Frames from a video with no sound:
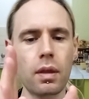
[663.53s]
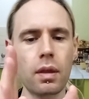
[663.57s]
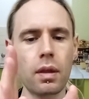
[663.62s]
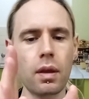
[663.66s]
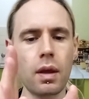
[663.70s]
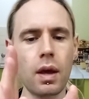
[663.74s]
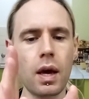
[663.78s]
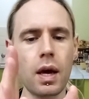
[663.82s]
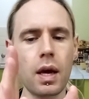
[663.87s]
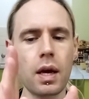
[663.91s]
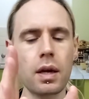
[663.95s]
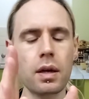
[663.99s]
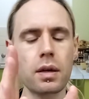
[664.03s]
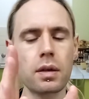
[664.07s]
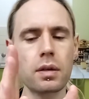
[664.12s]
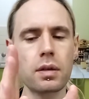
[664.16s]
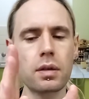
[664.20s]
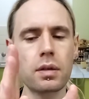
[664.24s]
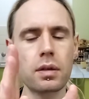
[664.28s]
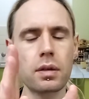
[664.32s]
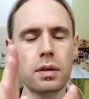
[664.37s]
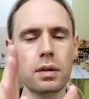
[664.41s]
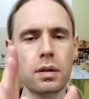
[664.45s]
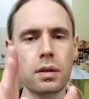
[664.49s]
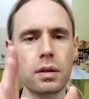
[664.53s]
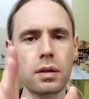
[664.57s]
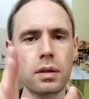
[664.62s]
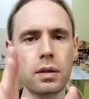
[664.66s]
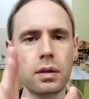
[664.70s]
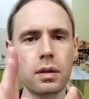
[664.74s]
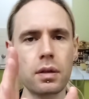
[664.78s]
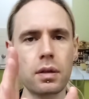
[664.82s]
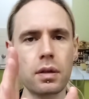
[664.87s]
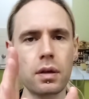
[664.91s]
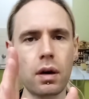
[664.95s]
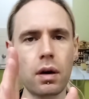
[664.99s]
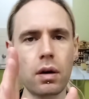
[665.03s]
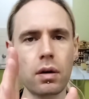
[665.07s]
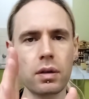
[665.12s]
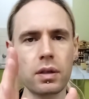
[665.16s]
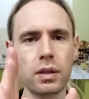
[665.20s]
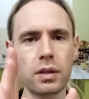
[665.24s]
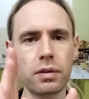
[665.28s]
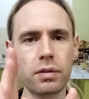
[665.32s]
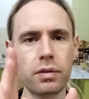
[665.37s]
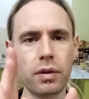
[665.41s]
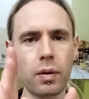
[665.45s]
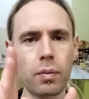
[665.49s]
and the
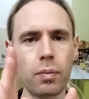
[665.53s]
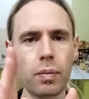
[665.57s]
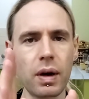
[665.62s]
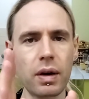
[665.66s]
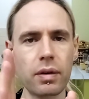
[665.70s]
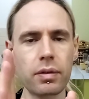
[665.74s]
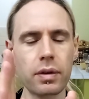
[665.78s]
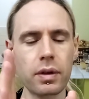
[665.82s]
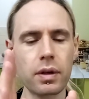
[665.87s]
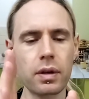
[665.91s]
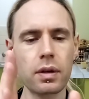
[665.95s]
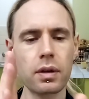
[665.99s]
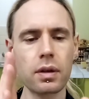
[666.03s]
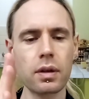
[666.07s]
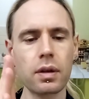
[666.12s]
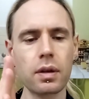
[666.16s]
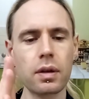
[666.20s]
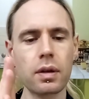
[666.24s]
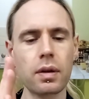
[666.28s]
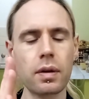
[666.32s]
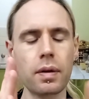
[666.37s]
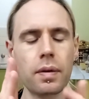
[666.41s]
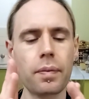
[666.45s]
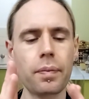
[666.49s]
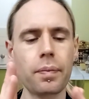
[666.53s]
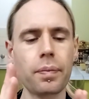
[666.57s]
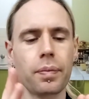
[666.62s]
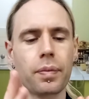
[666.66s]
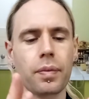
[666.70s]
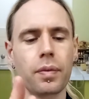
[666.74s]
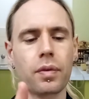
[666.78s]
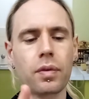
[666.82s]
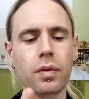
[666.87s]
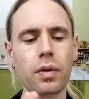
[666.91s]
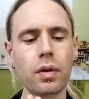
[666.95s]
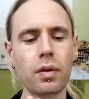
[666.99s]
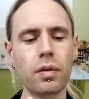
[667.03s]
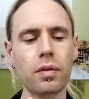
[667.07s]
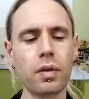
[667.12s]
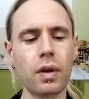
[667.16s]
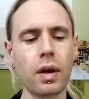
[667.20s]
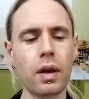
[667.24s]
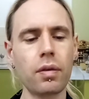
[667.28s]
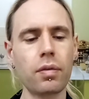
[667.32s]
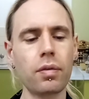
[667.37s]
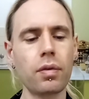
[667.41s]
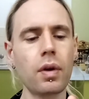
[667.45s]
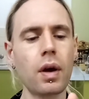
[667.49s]
octave above it. So say
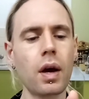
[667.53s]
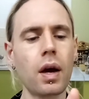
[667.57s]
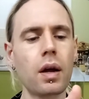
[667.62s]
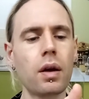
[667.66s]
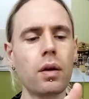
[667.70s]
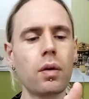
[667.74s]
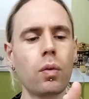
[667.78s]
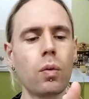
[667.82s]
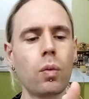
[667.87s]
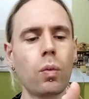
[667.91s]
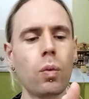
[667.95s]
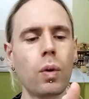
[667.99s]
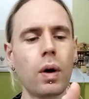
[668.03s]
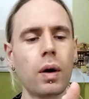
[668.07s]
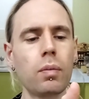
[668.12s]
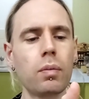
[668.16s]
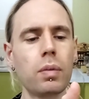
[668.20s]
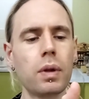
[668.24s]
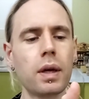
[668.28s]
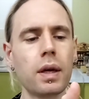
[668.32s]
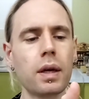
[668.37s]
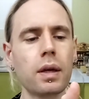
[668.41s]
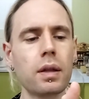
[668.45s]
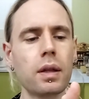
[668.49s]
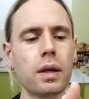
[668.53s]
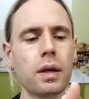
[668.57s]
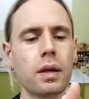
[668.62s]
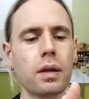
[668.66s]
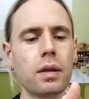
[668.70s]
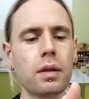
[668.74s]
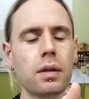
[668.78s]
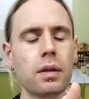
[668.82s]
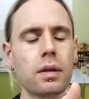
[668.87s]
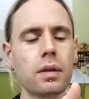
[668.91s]
if you had one Planck length